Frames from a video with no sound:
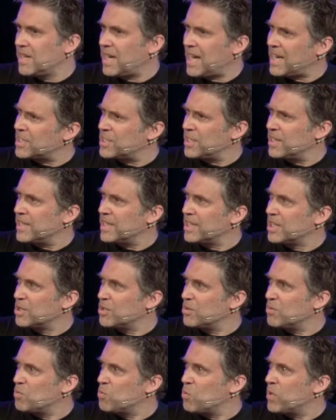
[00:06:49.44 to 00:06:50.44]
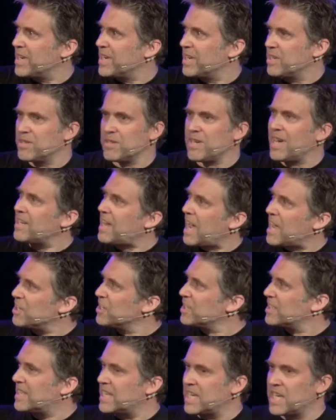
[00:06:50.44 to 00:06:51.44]
actually we
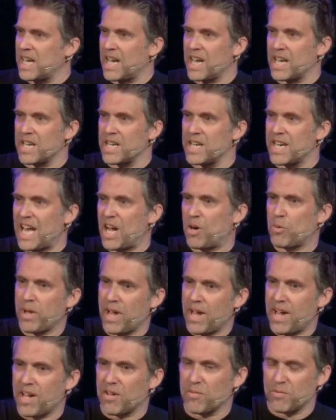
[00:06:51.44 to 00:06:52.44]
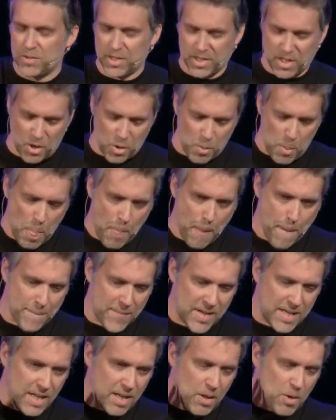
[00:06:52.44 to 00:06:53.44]
hadn't seen it and now we have. So
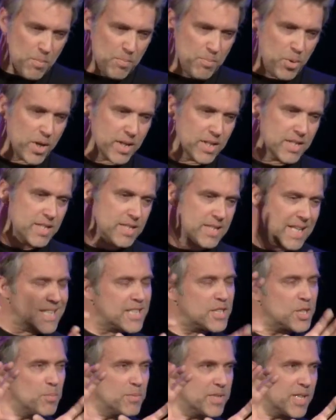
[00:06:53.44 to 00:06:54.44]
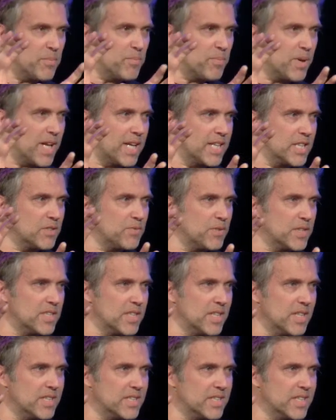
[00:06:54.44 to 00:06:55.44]
putting systems in place for
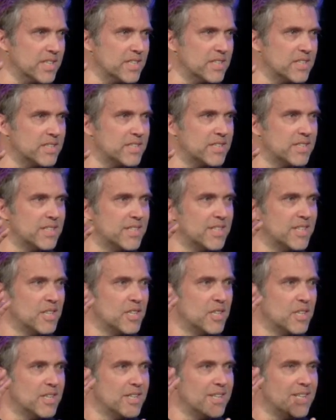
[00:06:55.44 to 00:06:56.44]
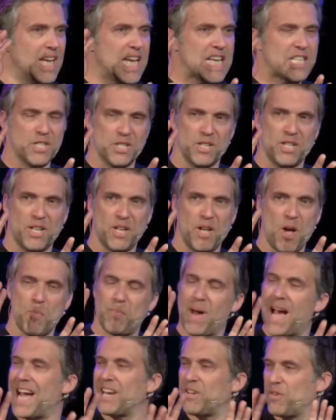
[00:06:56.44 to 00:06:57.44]
churches isn't a
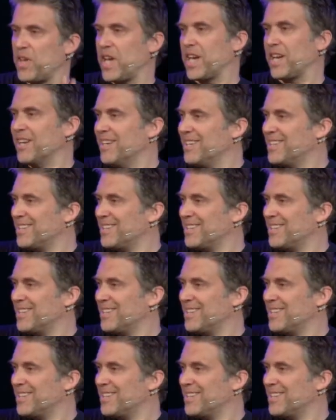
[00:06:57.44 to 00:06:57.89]
bad thing,